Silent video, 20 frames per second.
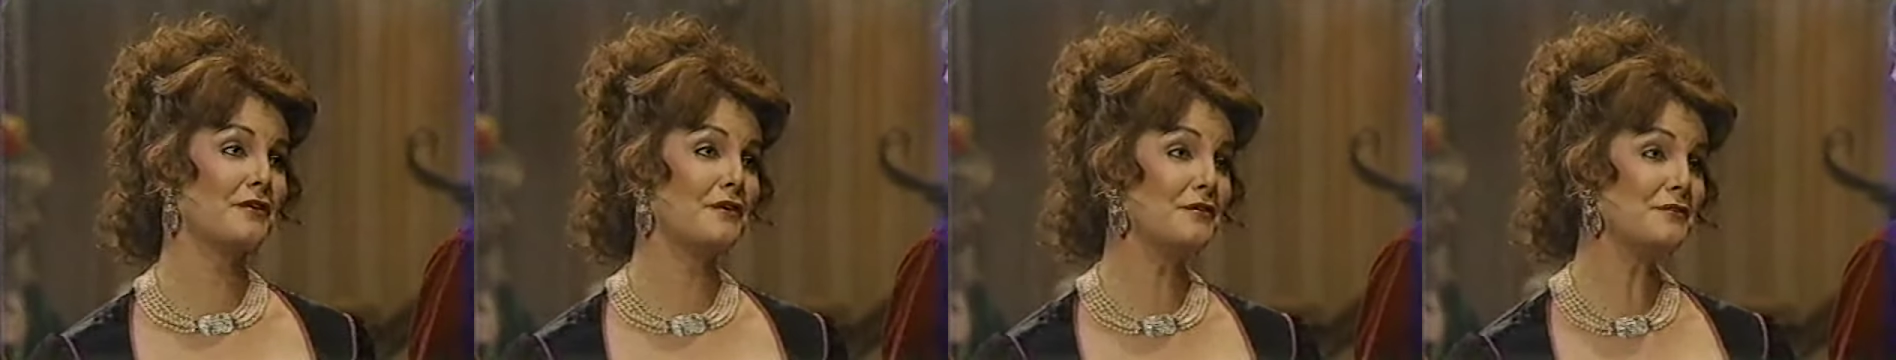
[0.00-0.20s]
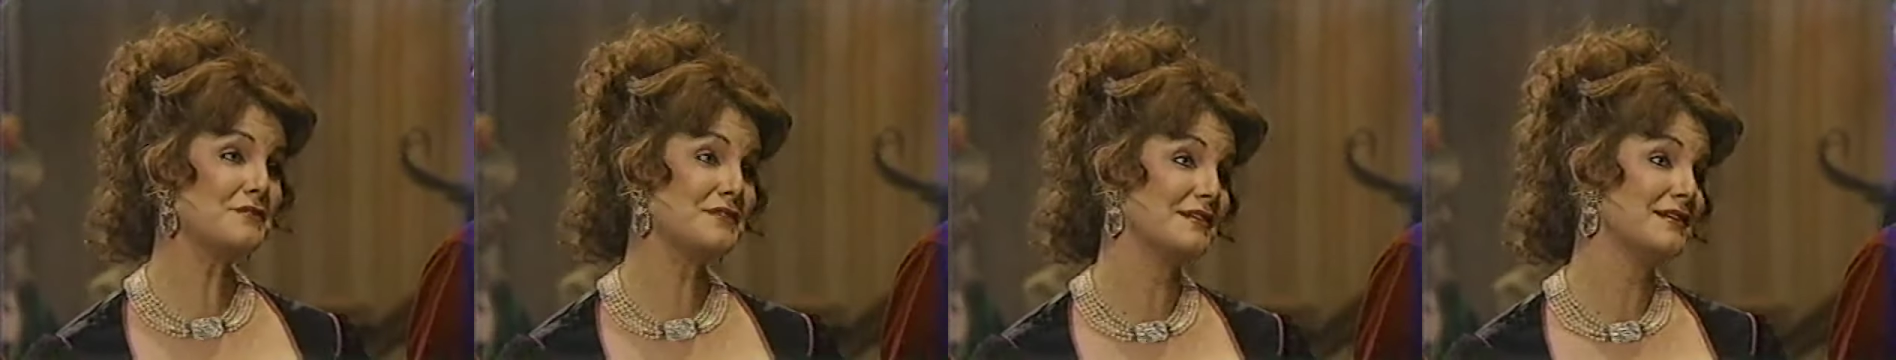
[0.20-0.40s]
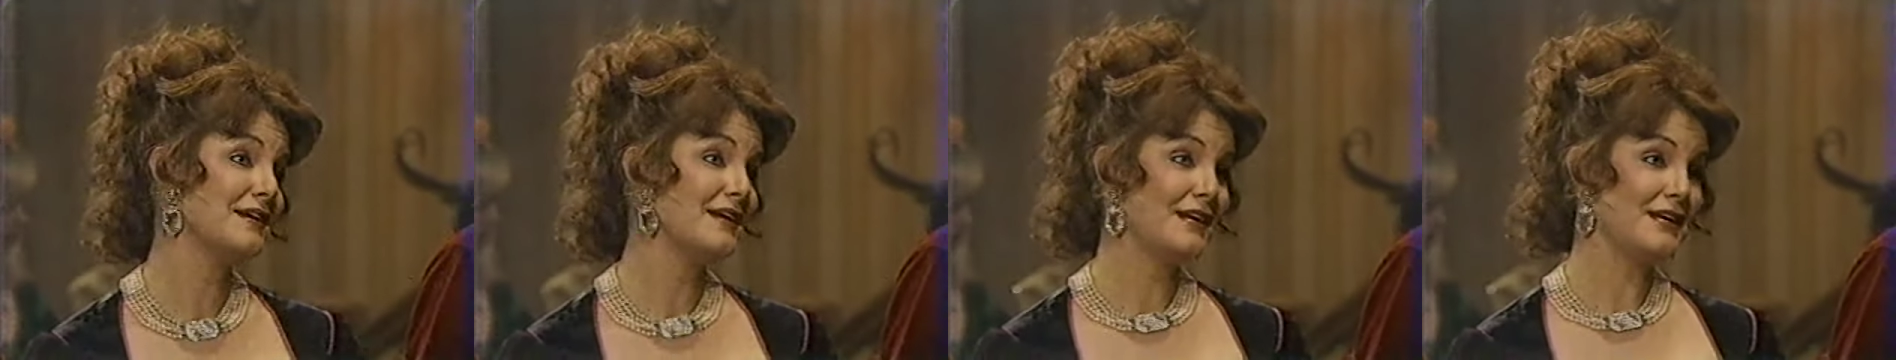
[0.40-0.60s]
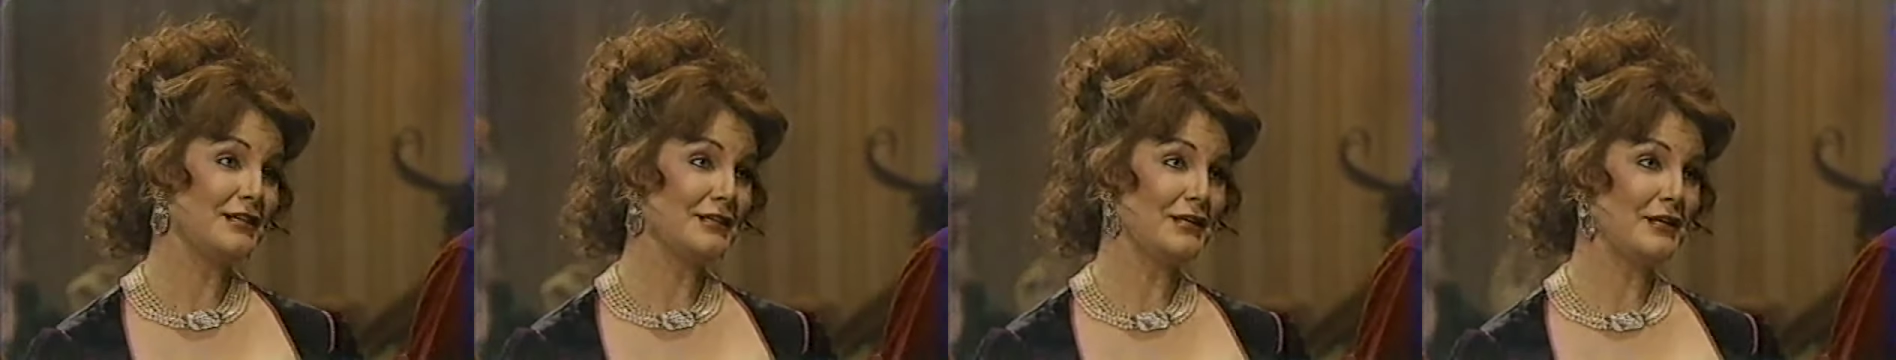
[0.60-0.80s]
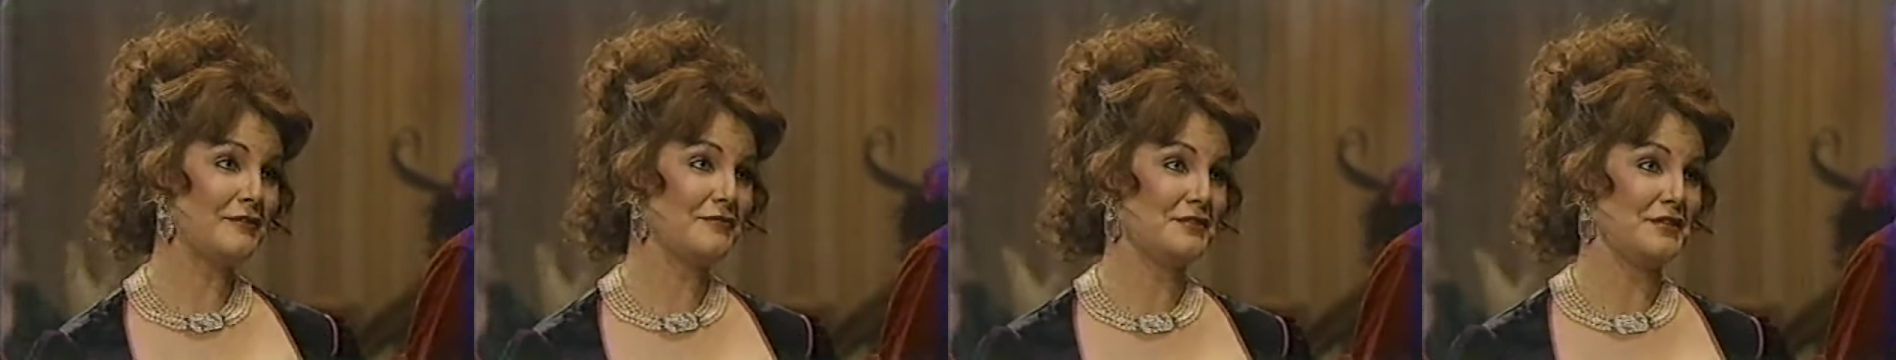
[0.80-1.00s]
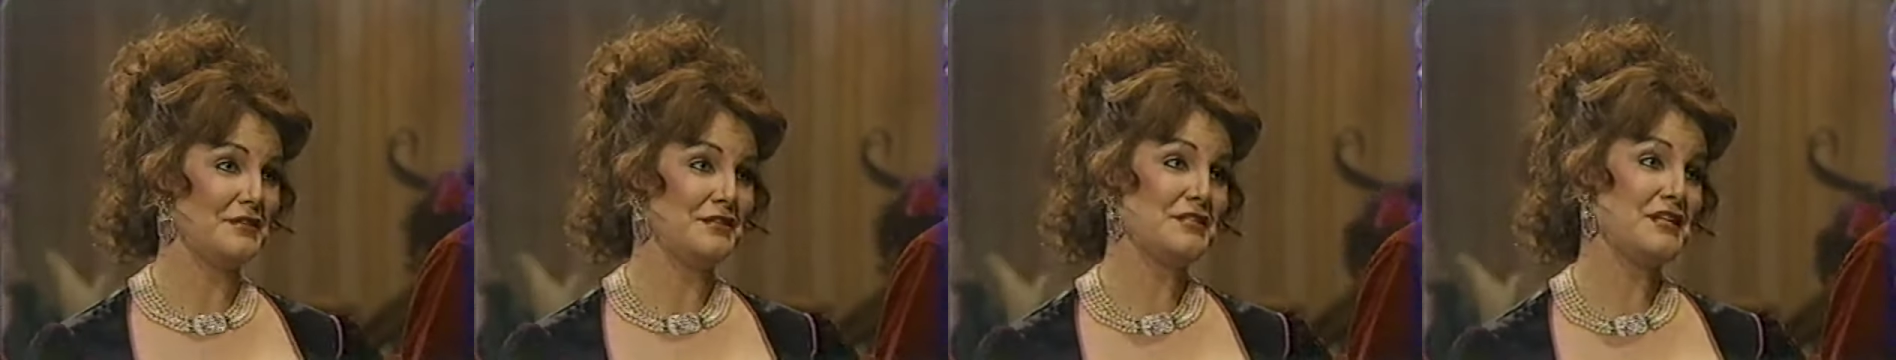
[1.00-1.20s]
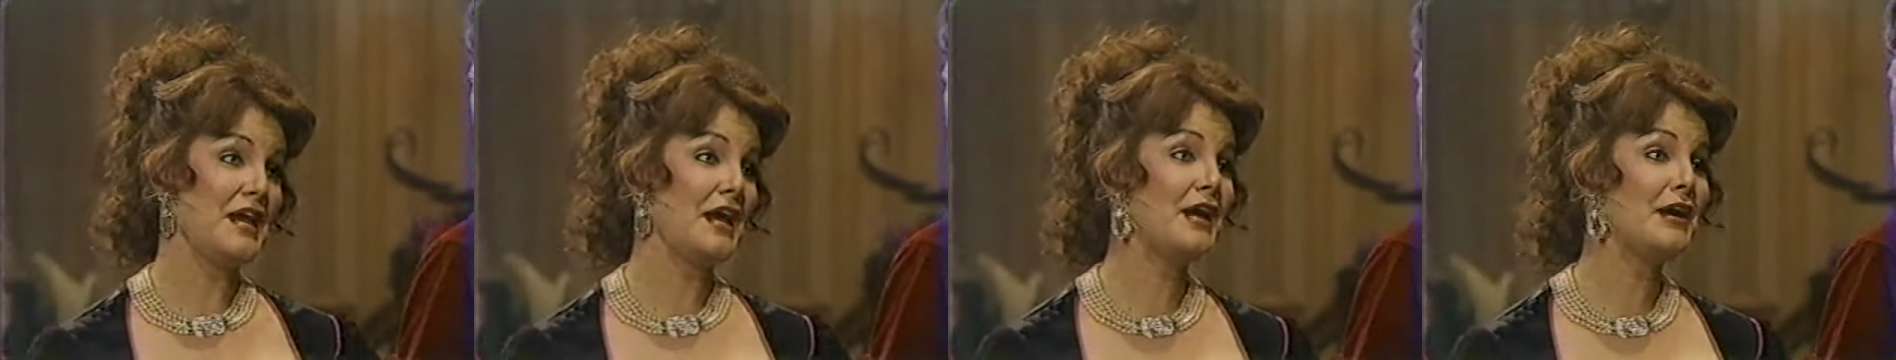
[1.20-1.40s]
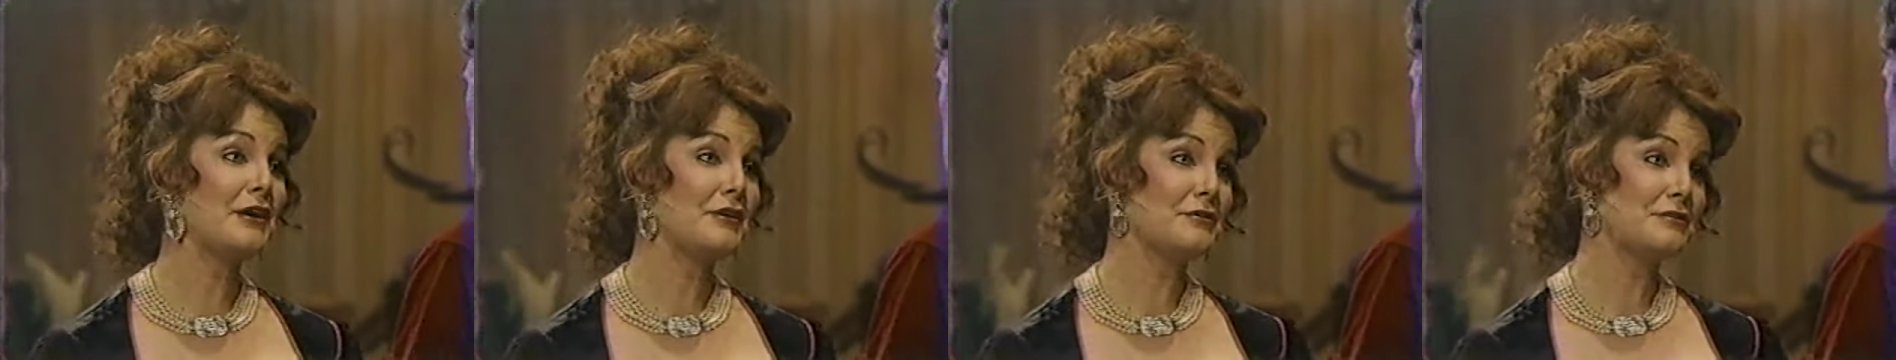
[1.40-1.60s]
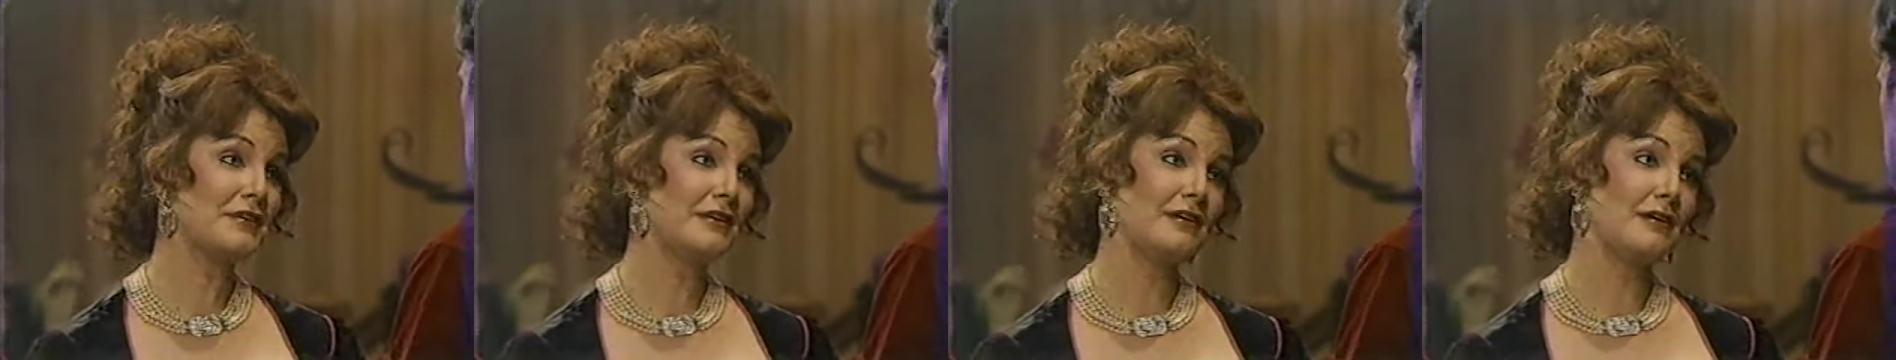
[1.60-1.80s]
girls left in town.